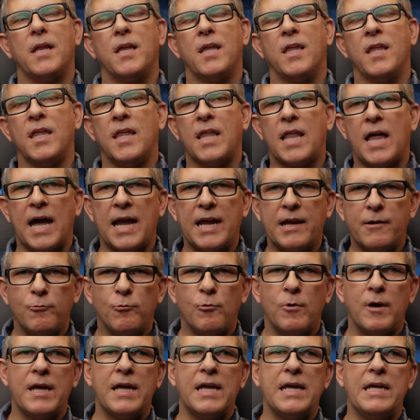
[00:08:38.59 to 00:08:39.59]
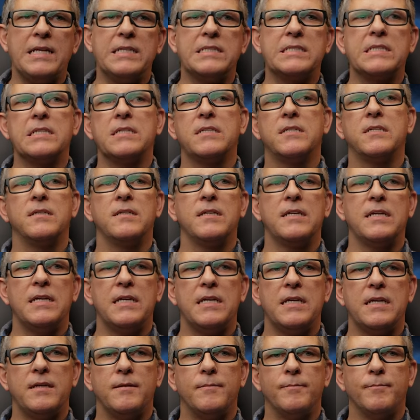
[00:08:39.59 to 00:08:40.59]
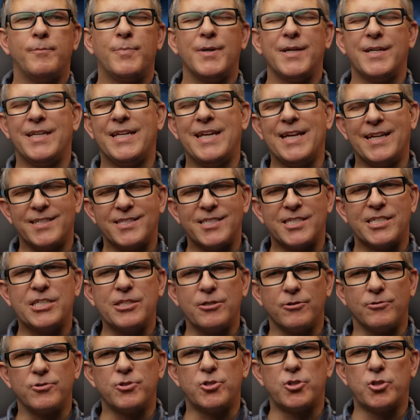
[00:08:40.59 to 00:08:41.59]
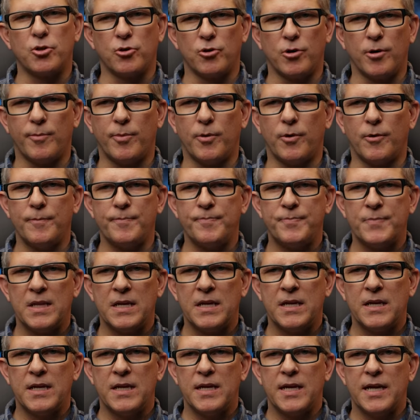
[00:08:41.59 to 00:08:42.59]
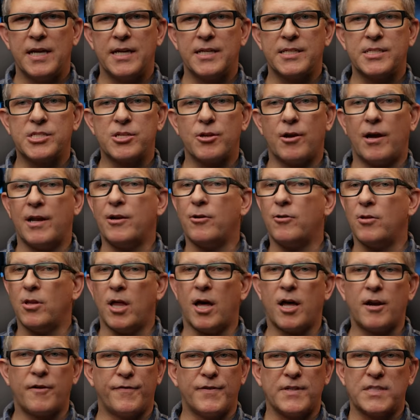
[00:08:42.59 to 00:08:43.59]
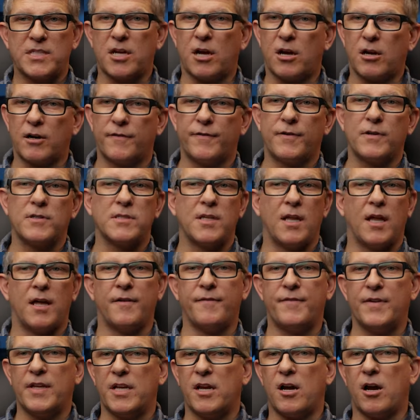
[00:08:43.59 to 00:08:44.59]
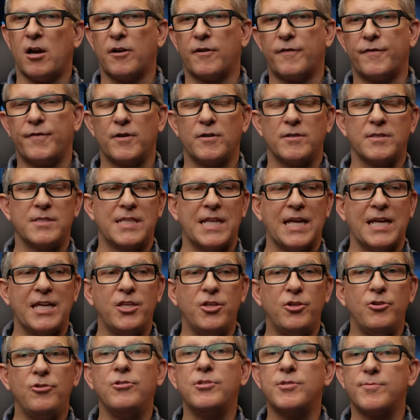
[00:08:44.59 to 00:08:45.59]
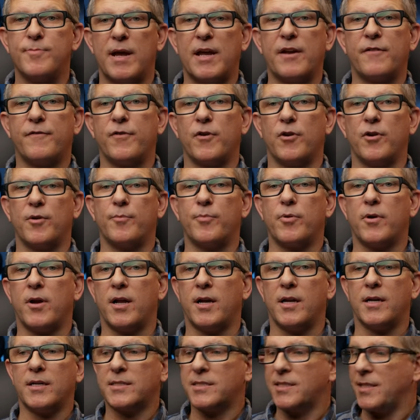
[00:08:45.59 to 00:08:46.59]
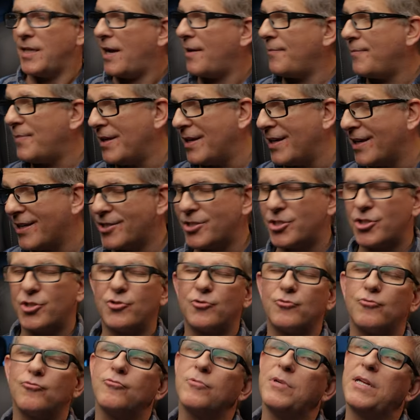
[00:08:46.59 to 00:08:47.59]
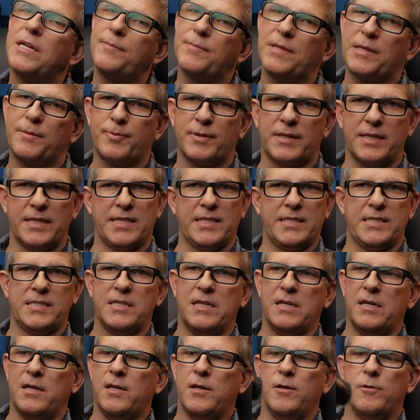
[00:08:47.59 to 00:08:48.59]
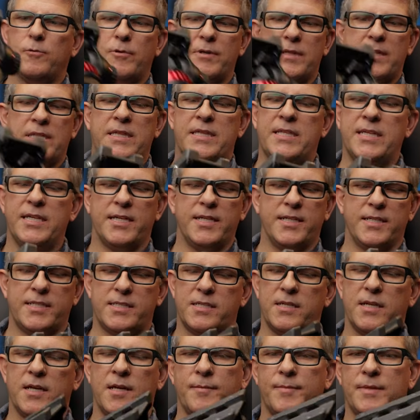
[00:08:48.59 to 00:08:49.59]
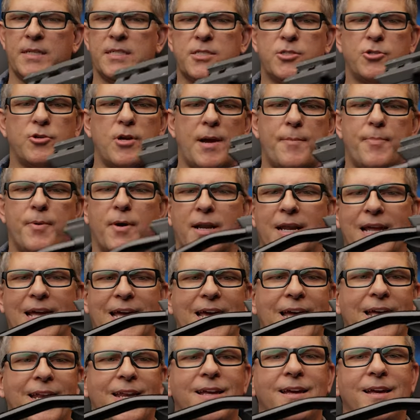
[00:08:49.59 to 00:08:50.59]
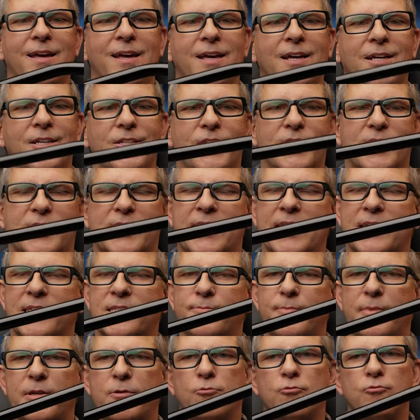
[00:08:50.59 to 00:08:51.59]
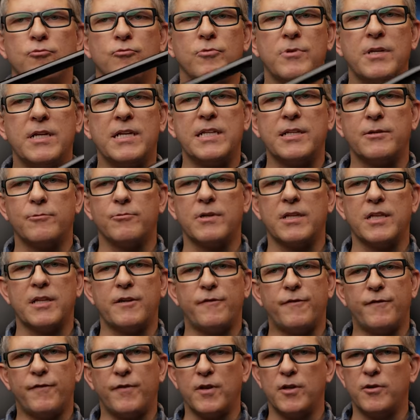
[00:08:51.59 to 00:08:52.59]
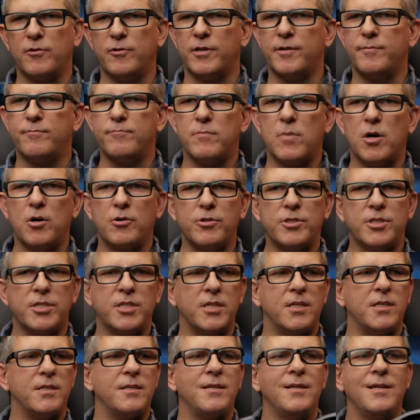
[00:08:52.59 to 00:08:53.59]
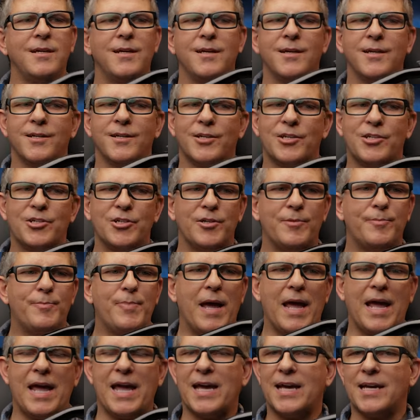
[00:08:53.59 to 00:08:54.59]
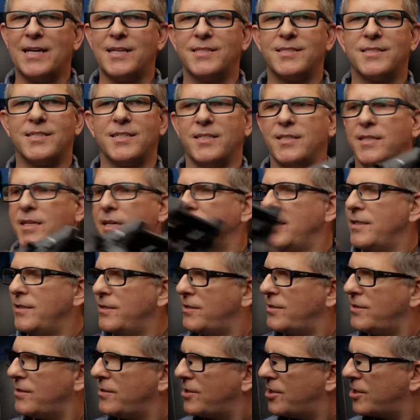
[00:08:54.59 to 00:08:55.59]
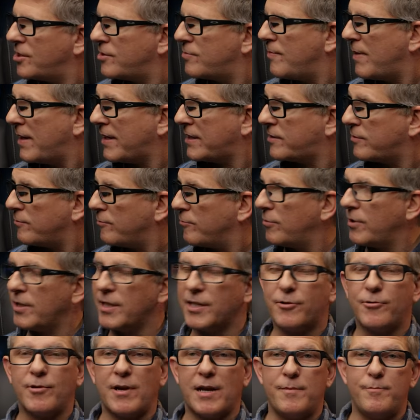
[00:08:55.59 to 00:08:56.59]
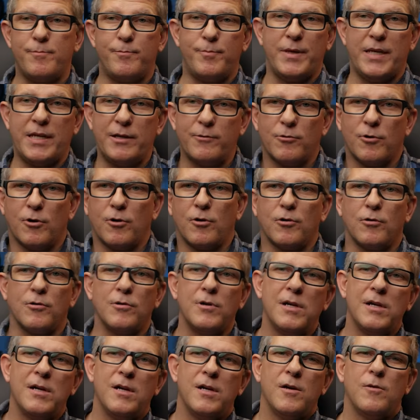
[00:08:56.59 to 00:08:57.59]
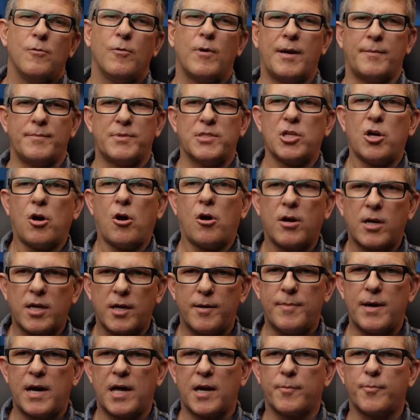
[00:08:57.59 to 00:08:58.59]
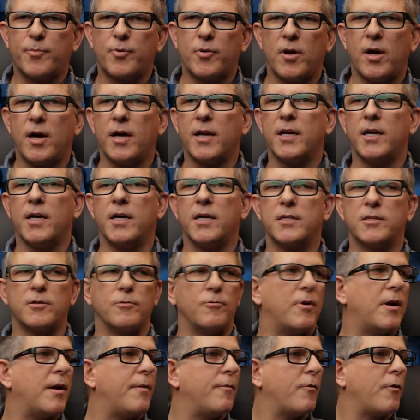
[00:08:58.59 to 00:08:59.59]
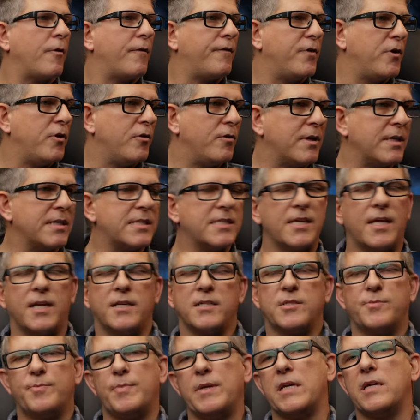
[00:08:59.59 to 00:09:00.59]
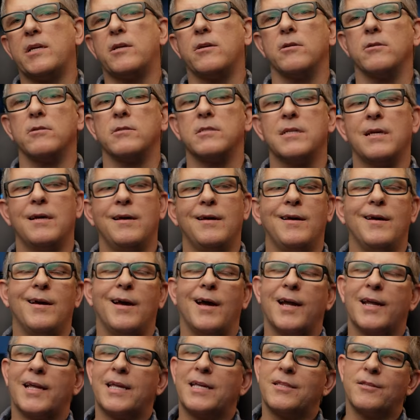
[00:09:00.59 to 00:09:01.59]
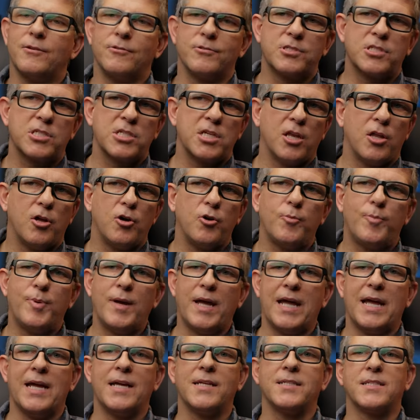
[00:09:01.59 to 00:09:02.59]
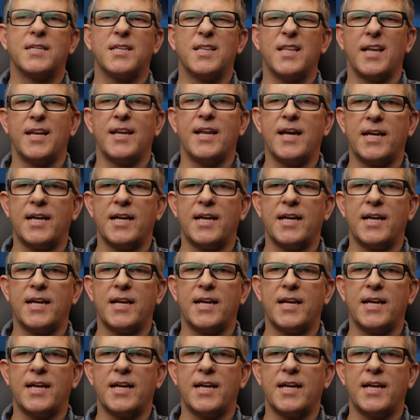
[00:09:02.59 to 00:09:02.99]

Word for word: lightweight, but yet still durable? And so I know a lot of photographers, a lot of videographers, they use Manfrotto products, and I've been extremely pleased with this. Um, this tripod head just gives me really, really fluid motion, good pans, and, and just makes some really great B-roll when I'm talking about a product or when I'm reviewing a set of speakers I can get those slow pans, get that